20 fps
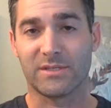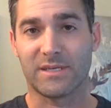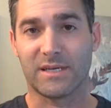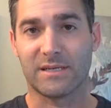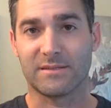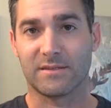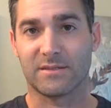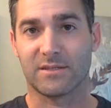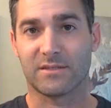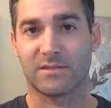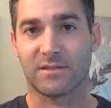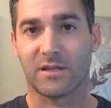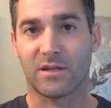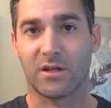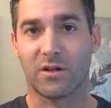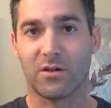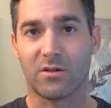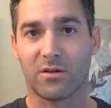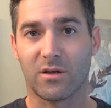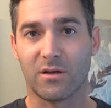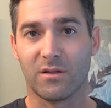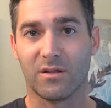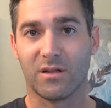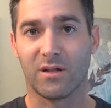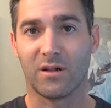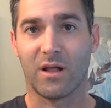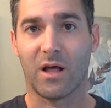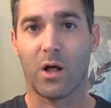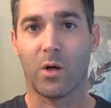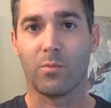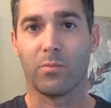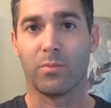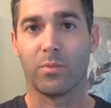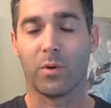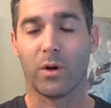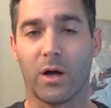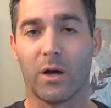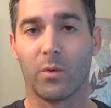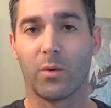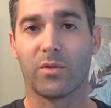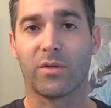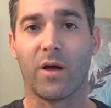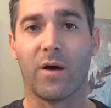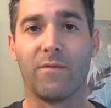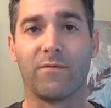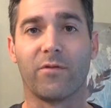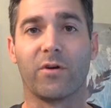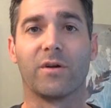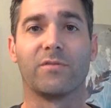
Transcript: things that's just a little help with comfort.